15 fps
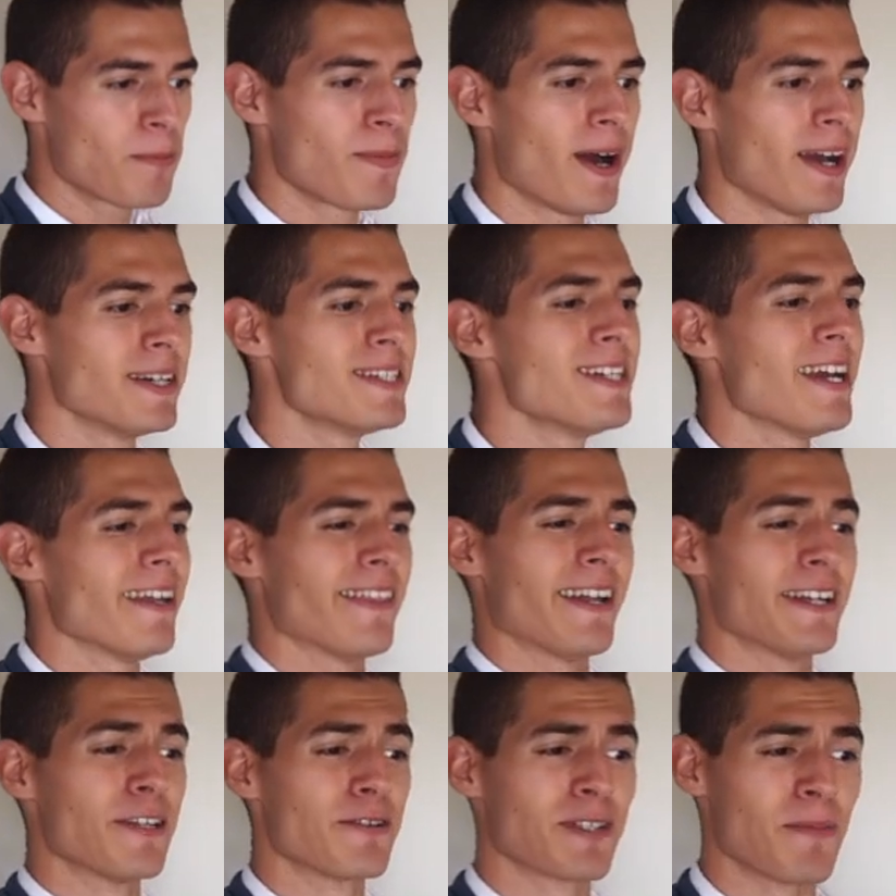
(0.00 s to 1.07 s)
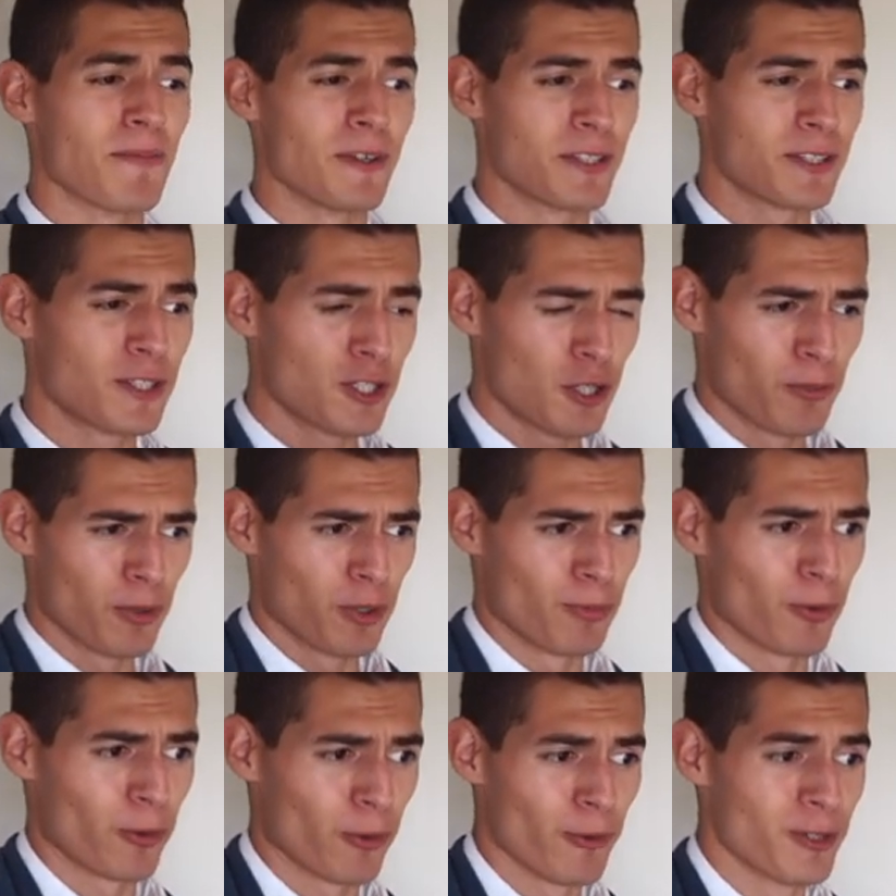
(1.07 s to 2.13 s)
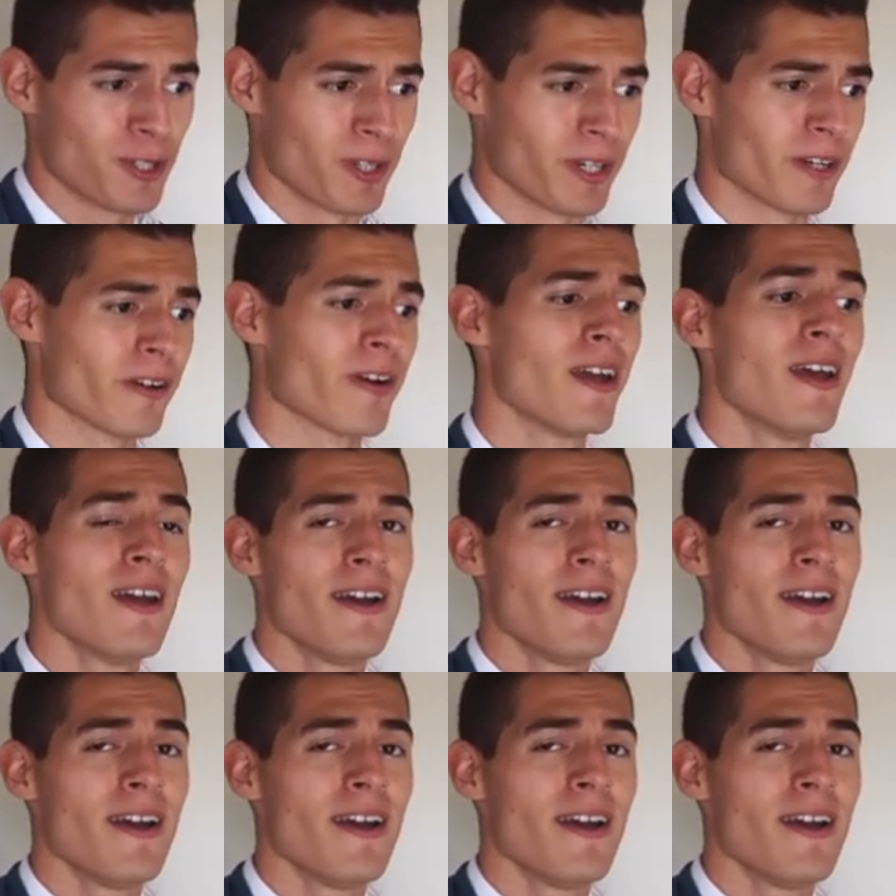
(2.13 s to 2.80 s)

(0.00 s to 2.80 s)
behind it and then I do something super duper crucial here.